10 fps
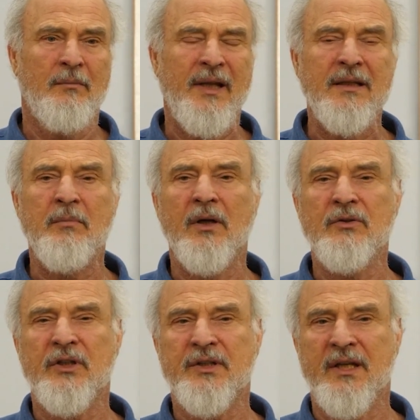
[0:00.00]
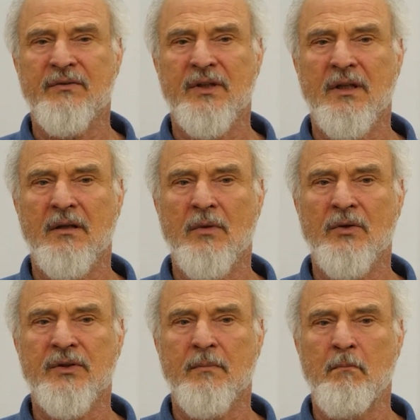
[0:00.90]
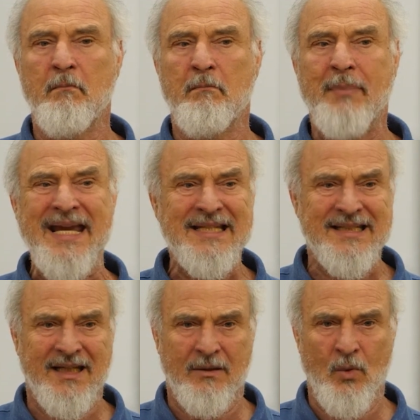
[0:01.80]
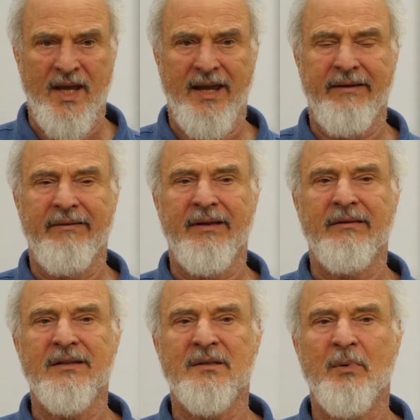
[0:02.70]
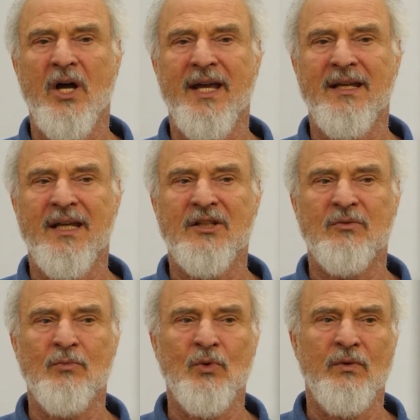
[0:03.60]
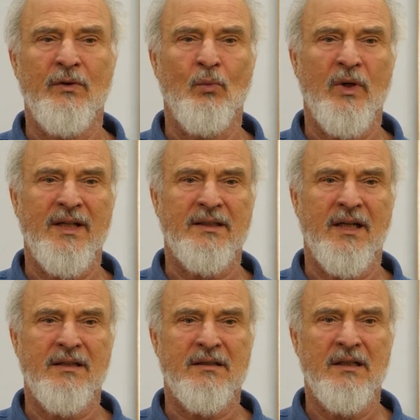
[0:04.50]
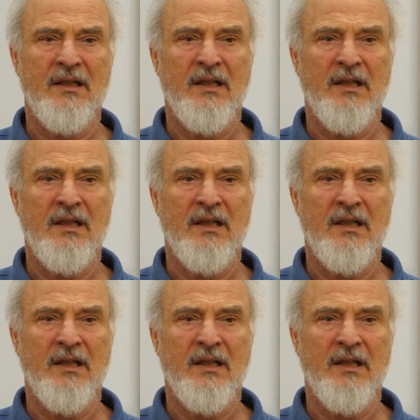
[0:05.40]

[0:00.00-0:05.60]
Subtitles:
Bend the bow just gives the most basic way that the spine gets moved and what it does.